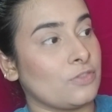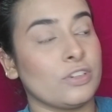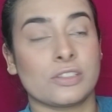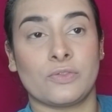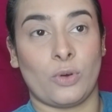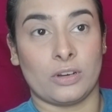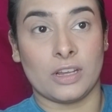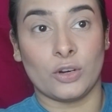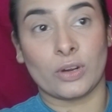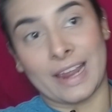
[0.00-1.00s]
First of all,
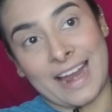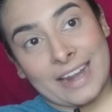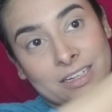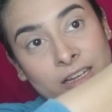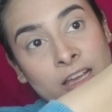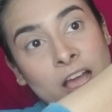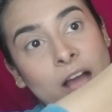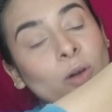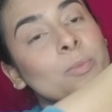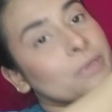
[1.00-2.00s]
look at
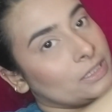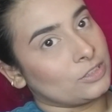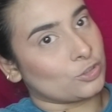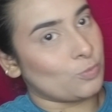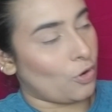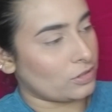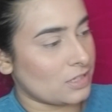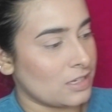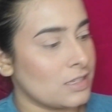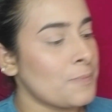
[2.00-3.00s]
how big this
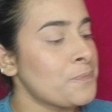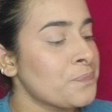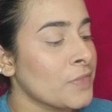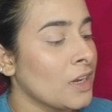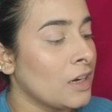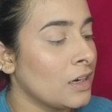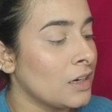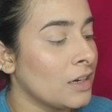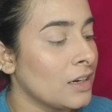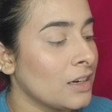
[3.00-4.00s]
box is.
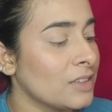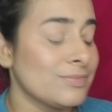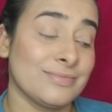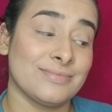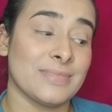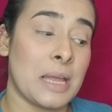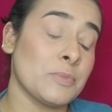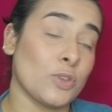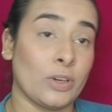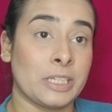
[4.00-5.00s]

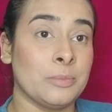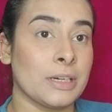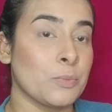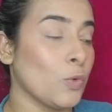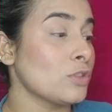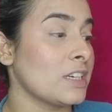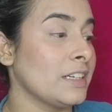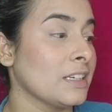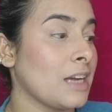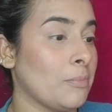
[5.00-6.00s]
I'm sorry, but most
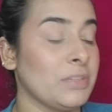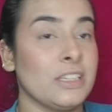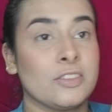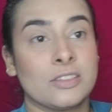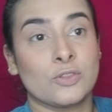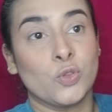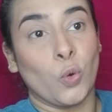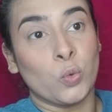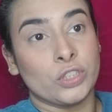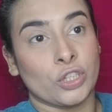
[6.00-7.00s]
Indian companies just
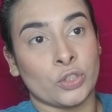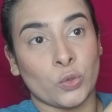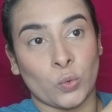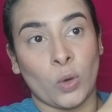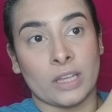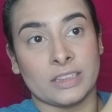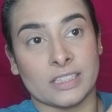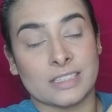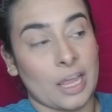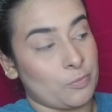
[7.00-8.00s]
don't do
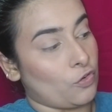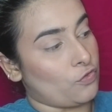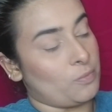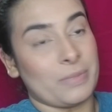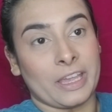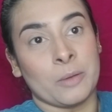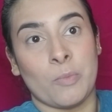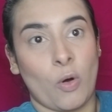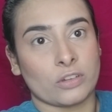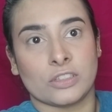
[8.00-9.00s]
this type of big
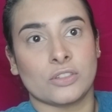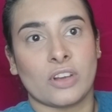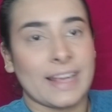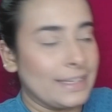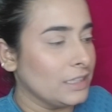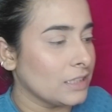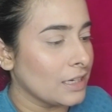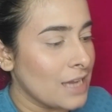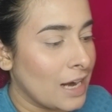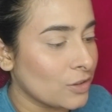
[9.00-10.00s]
boxes or
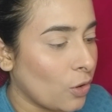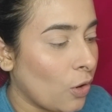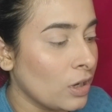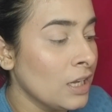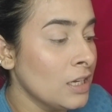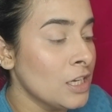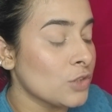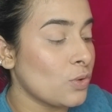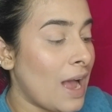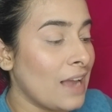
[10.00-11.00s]
anything at all.
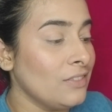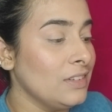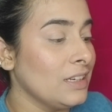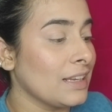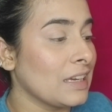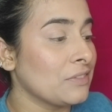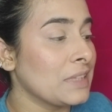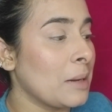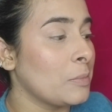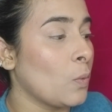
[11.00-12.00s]
So I will give
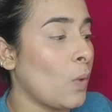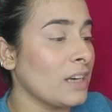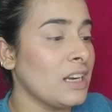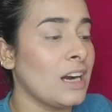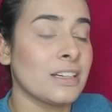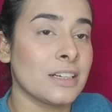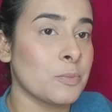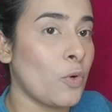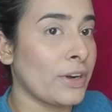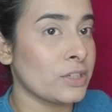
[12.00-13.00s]
them
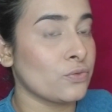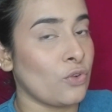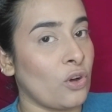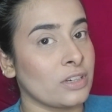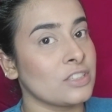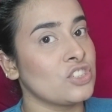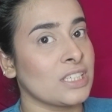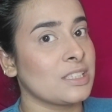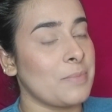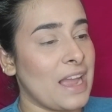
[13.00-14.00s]
100 points for
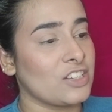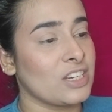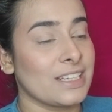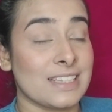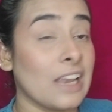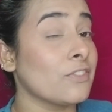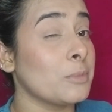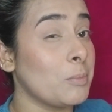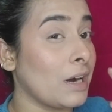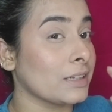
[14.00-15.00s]
just the packaging itself.
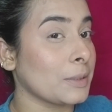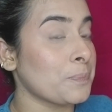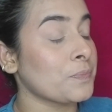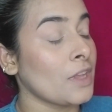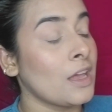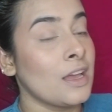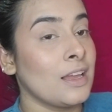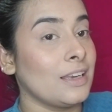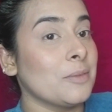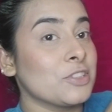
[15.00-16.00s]
But
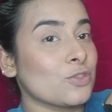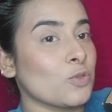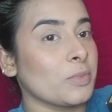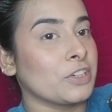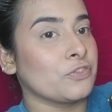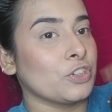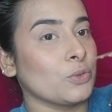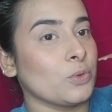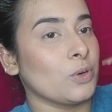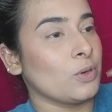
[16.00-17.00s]
let me just open it for
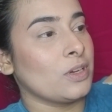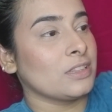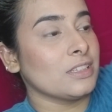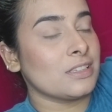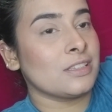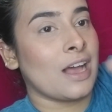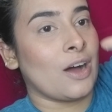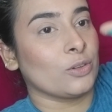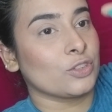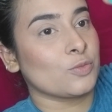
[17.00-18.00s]
you. This is
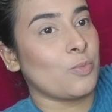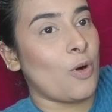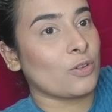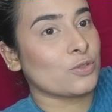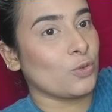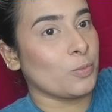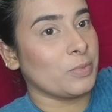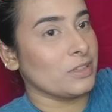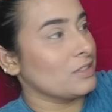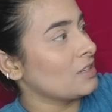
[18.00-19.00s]
how this box
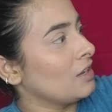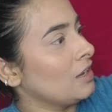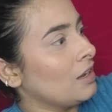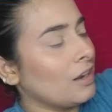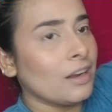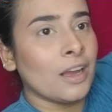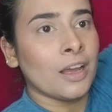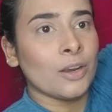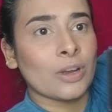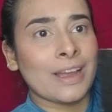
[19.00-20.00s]
opens.
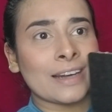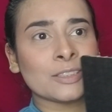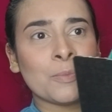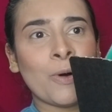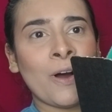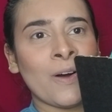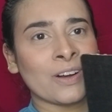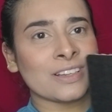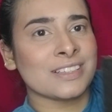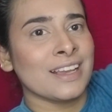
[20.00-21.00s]
Look at the
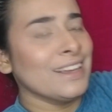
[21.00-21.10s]
box.